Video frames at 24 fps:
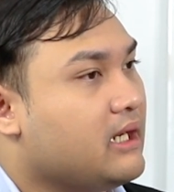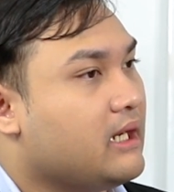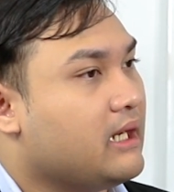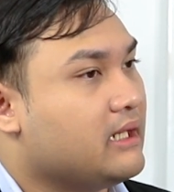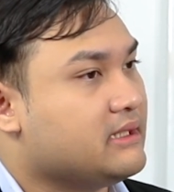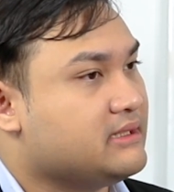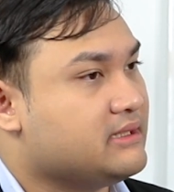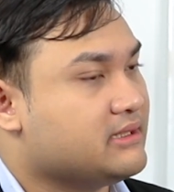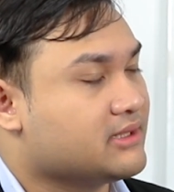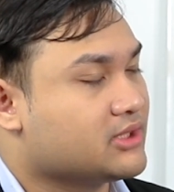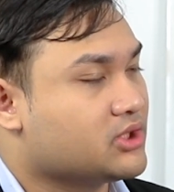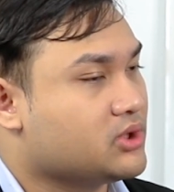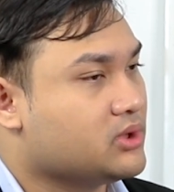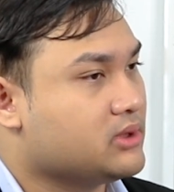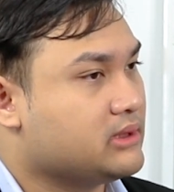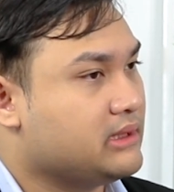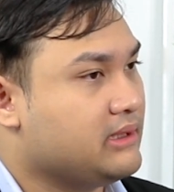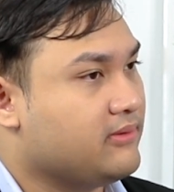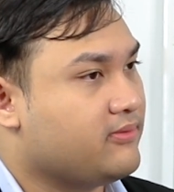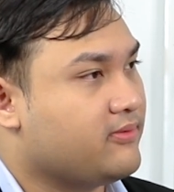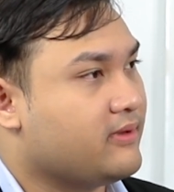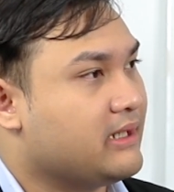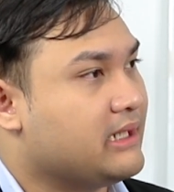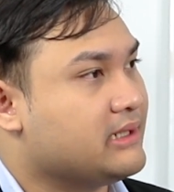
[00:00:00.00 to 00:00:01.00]
security
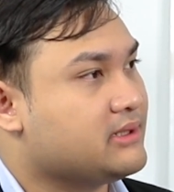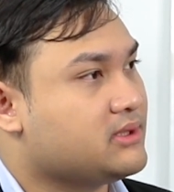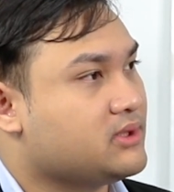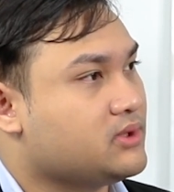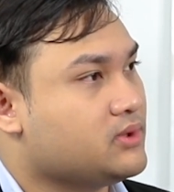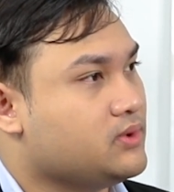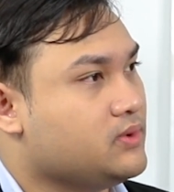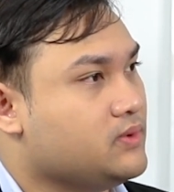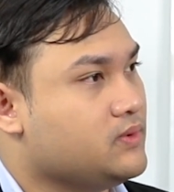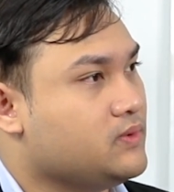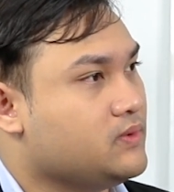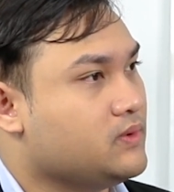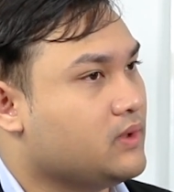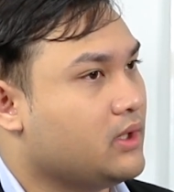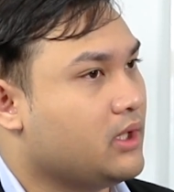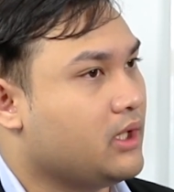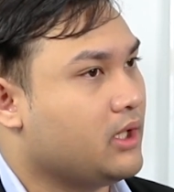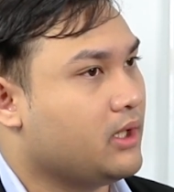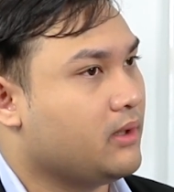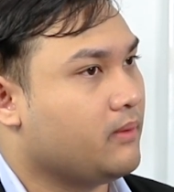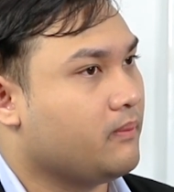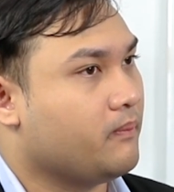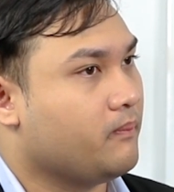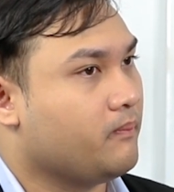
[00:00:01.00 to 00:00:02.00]
threat to
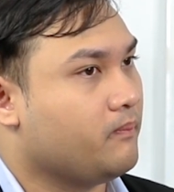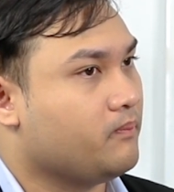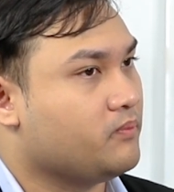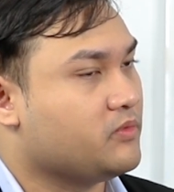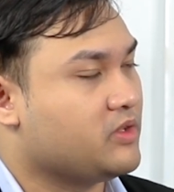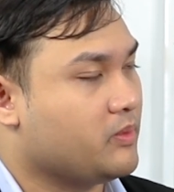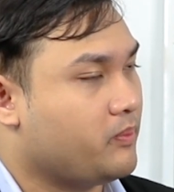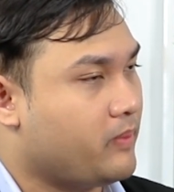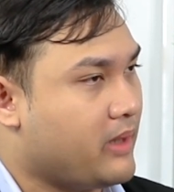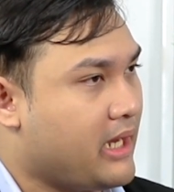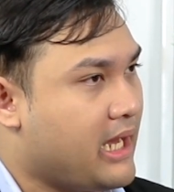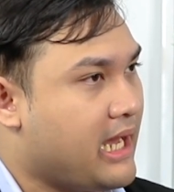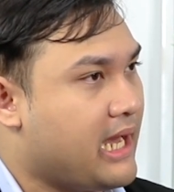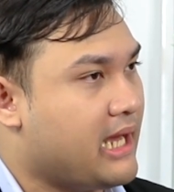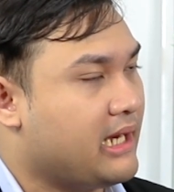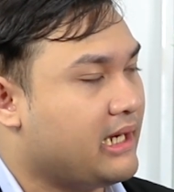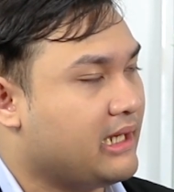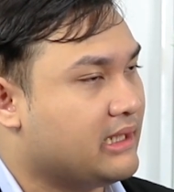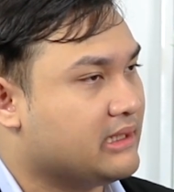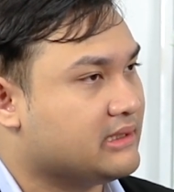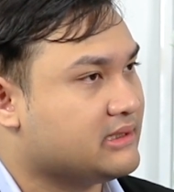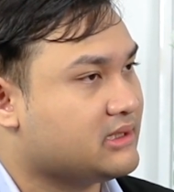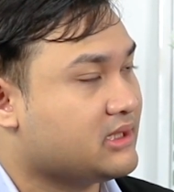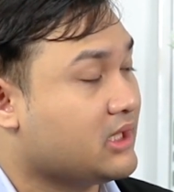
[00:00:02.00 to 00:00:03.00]
Japan and